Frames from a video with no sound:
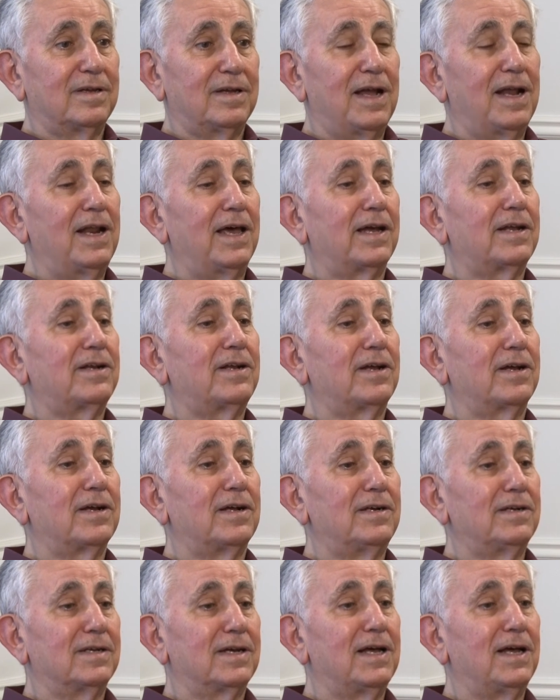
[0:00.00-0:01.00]

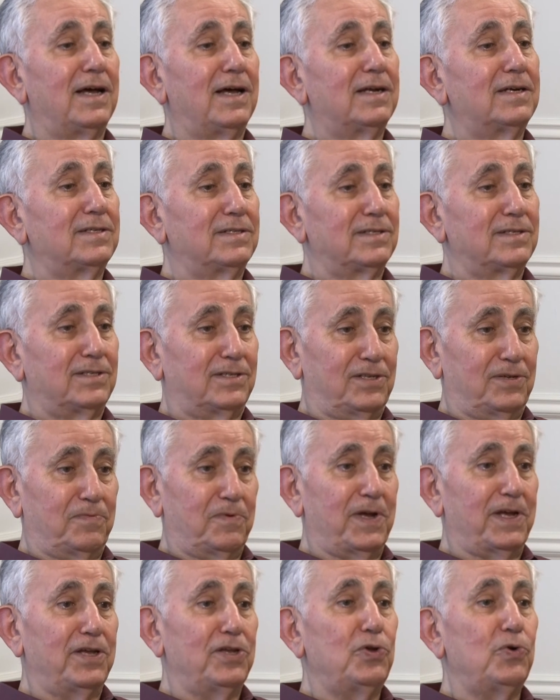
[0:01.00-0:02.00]
electrical cars the
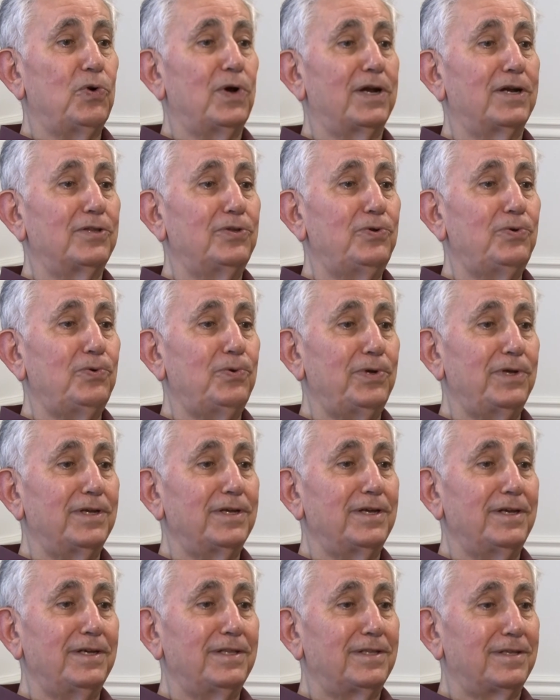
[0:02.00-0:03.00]
way you are
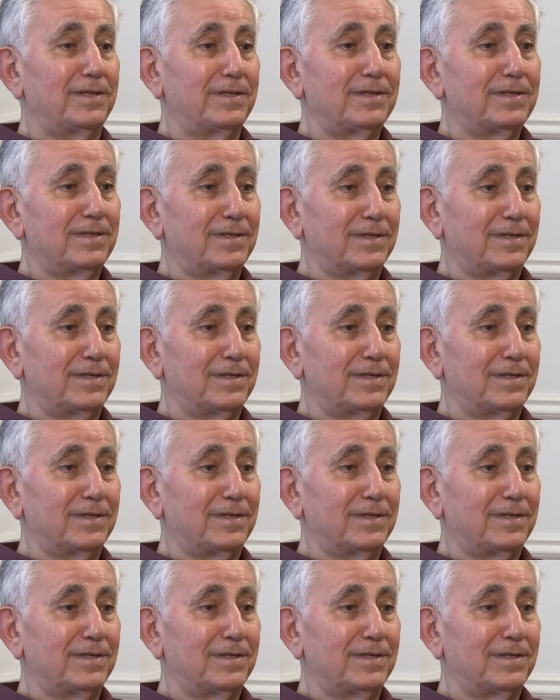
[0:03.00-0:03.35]
doing it.